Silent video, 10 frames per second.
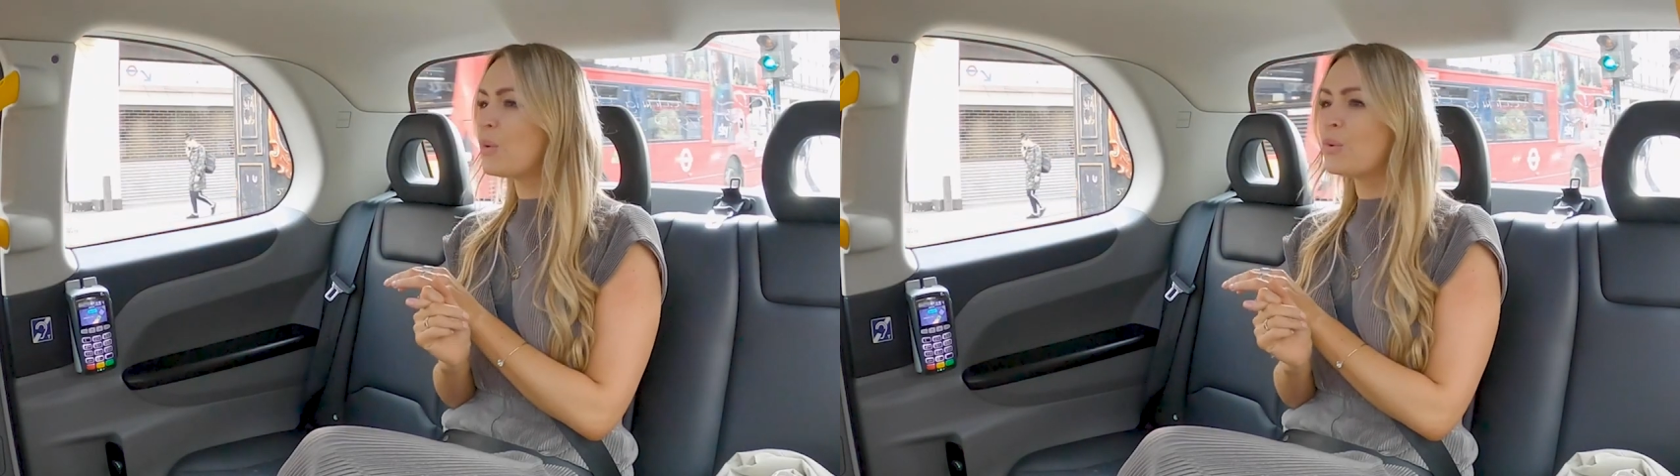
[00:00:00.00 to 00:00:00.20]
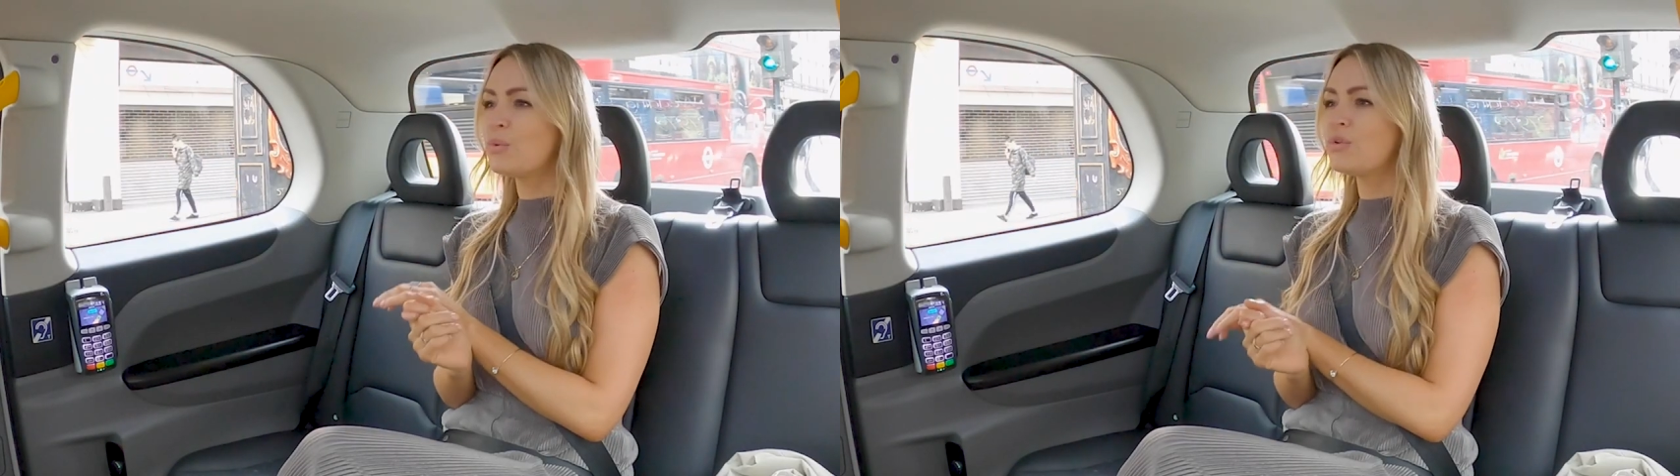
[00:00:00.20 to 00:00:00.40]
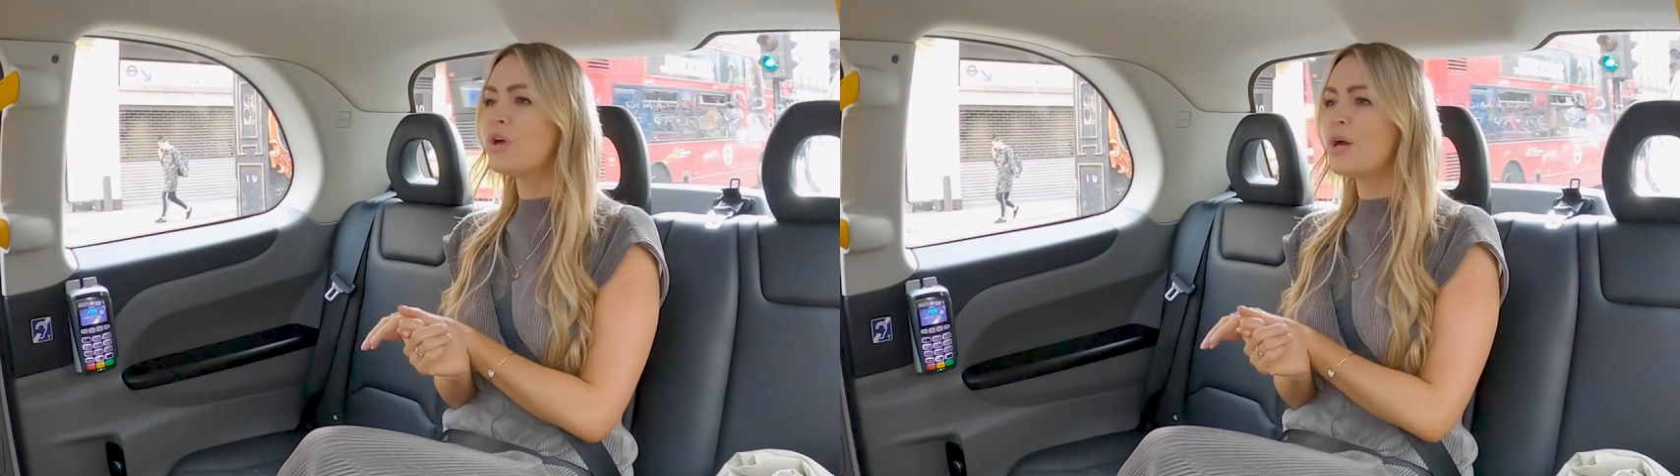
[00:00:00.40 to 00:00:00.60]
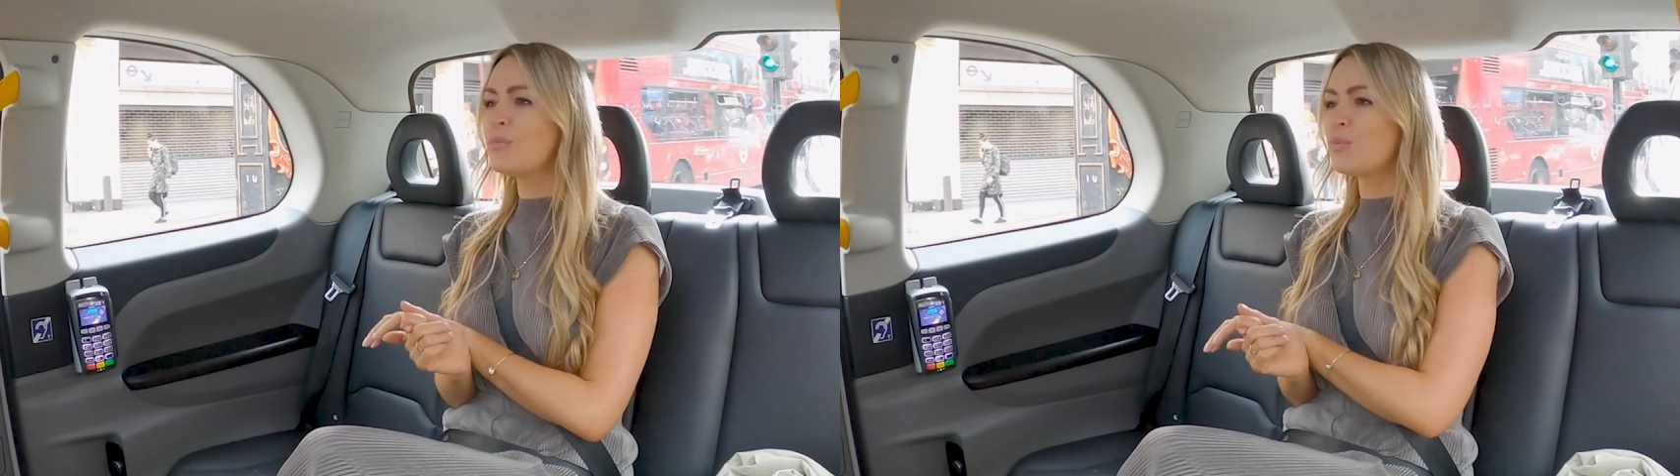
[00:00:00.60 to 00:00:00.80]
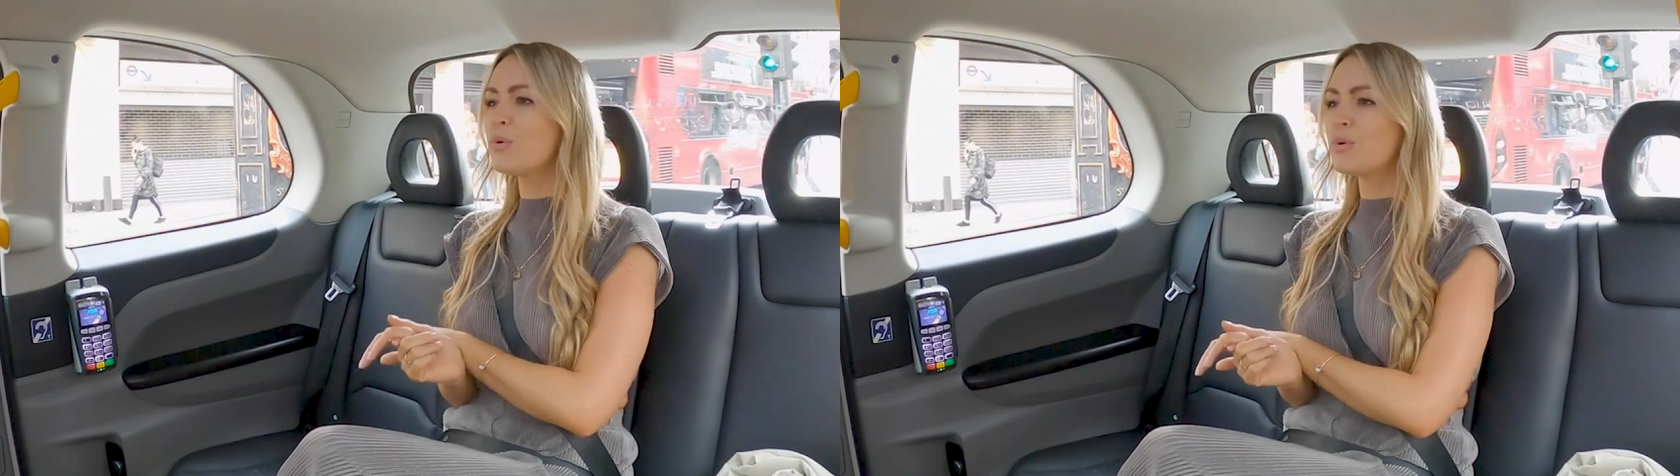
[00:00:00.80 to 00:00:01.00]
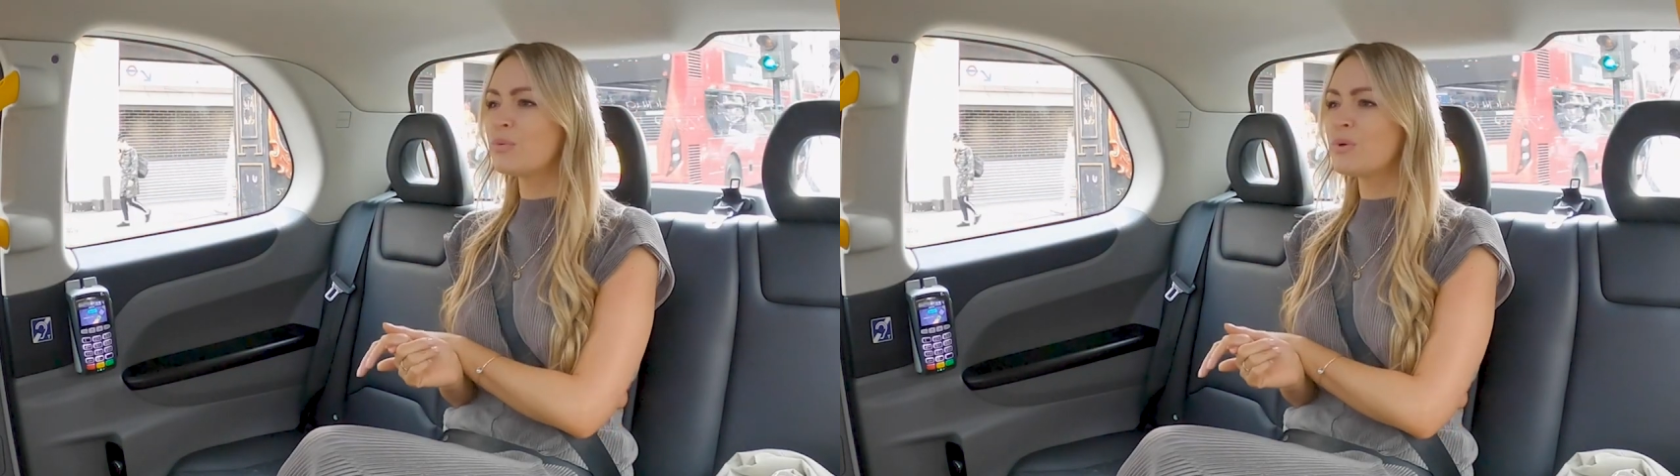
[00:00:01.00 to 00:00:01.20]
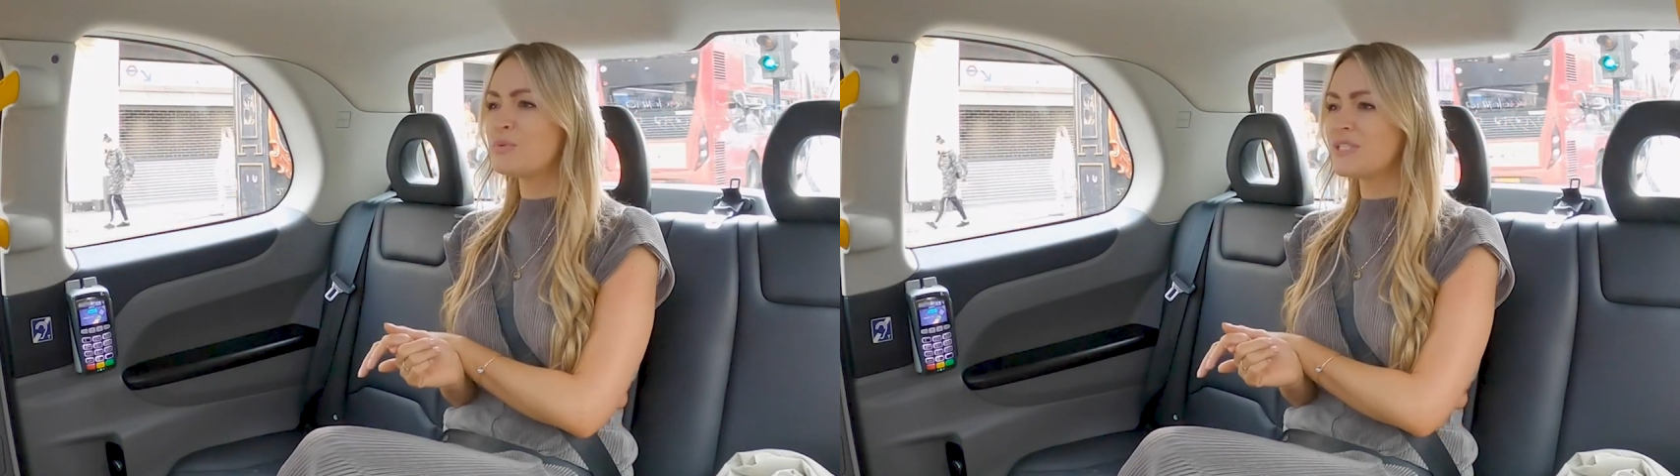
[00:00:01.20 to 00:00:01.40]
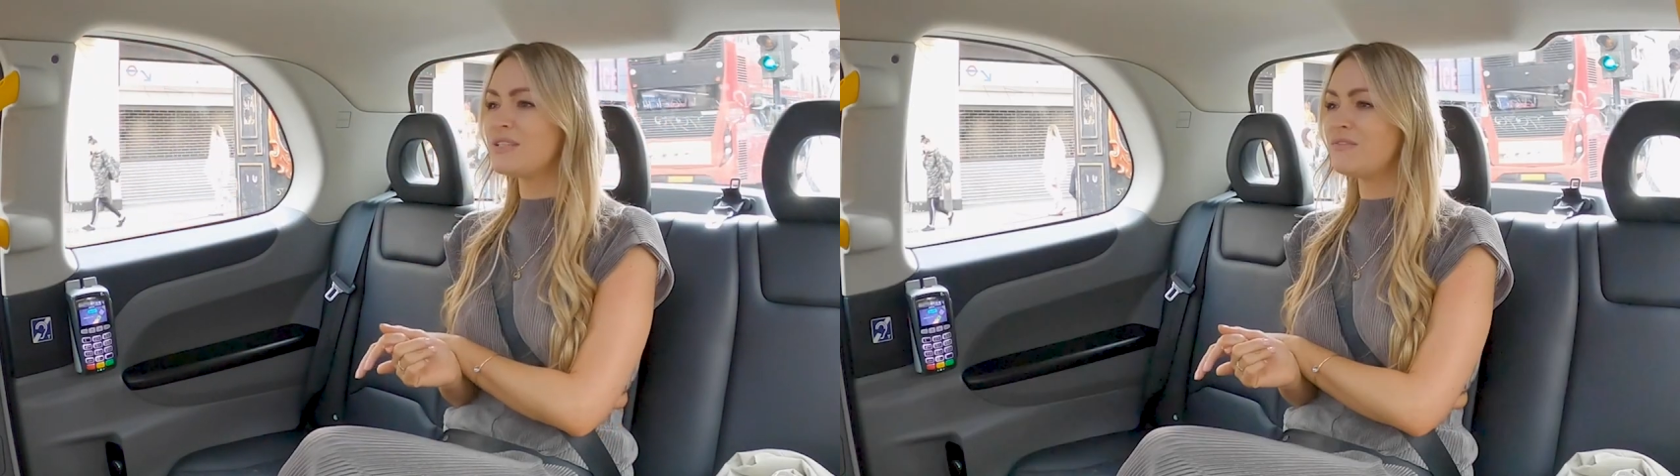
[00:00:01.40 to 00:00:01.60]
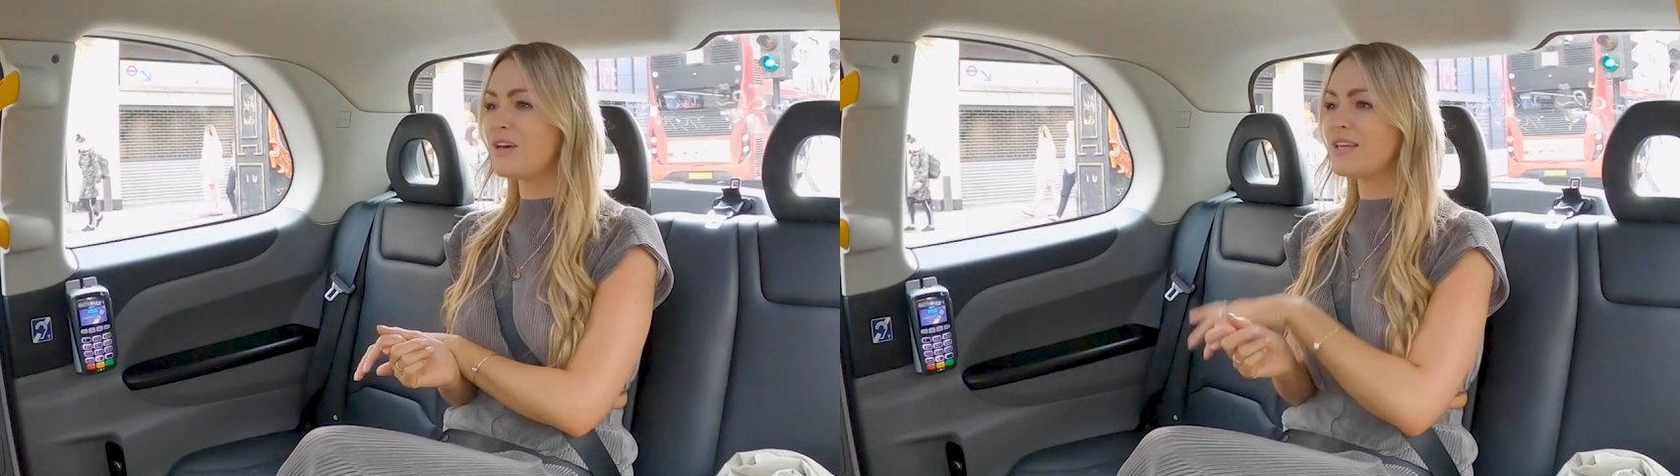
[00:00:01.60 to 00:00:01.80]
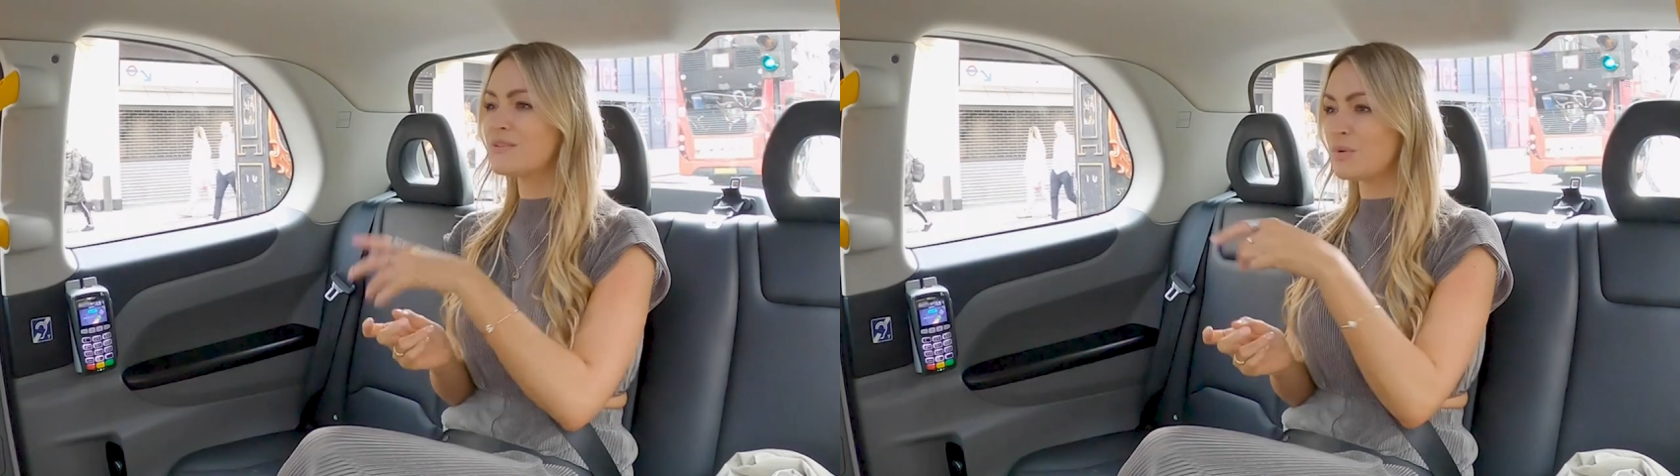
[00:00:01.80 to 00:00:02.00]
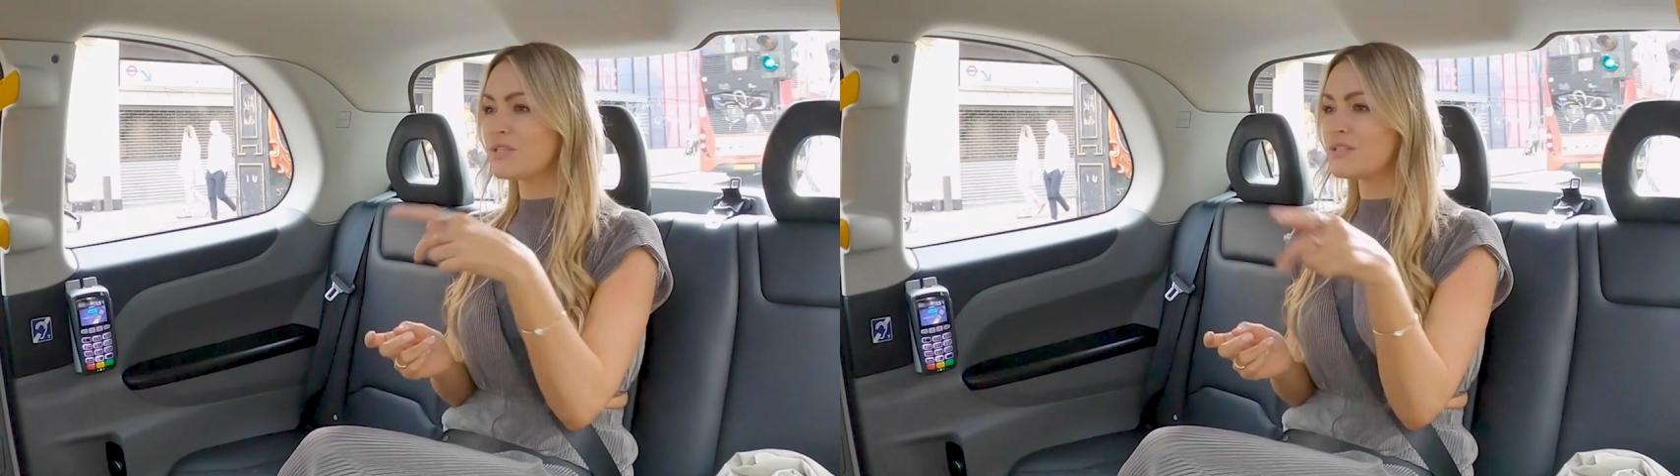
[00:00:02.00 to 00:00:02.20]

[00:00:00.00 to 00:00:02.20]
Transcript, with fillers: pool, nine ball pool, which we did in Vegas